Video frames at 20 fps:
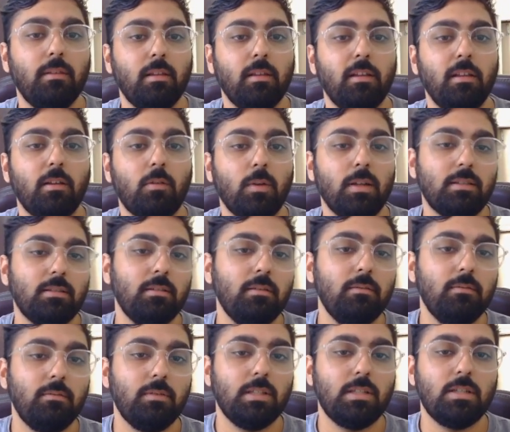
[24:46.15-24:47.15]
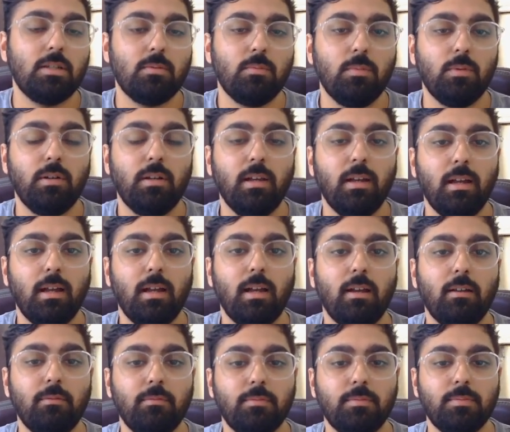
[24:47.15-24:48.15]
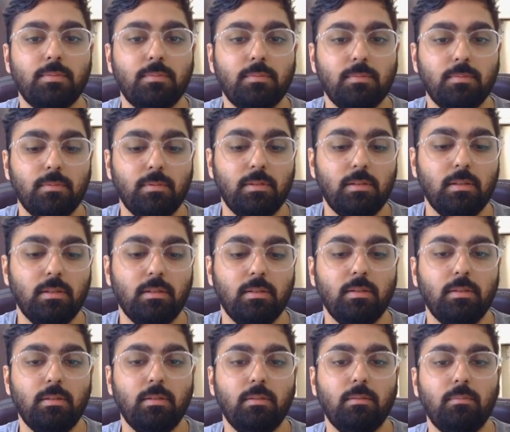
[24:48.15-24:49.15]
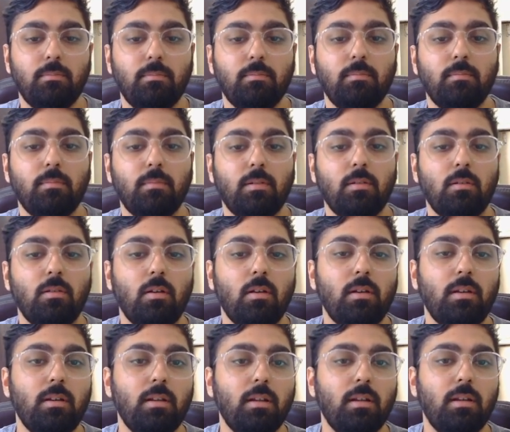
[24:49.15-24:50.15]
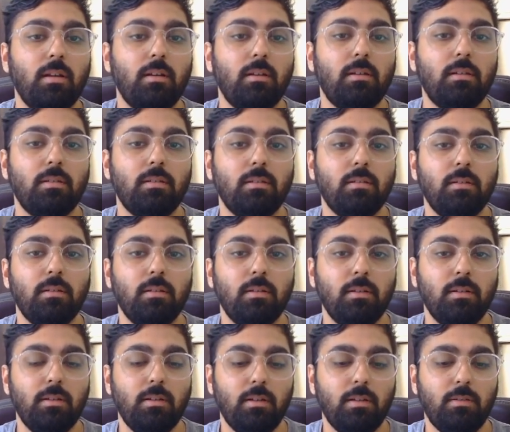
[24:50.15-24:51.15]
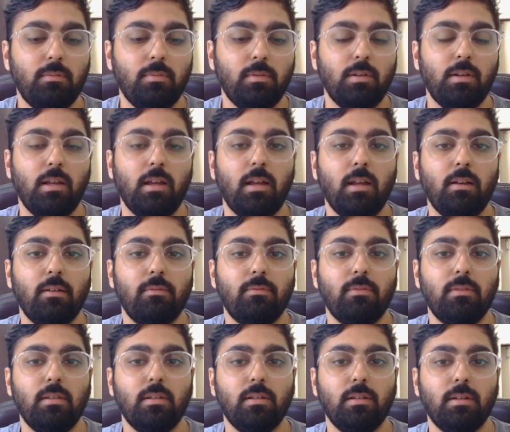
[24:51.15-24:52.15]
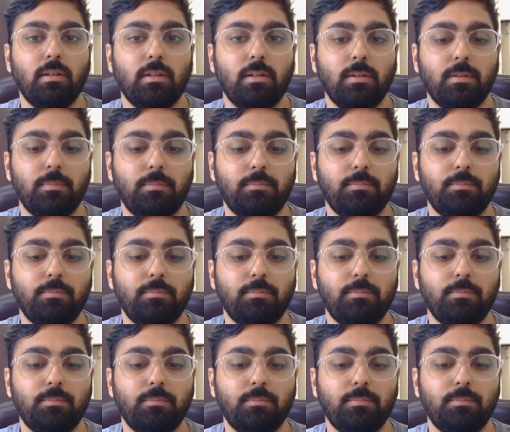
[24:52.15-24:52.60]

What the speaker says: a question which would have the content, it would have the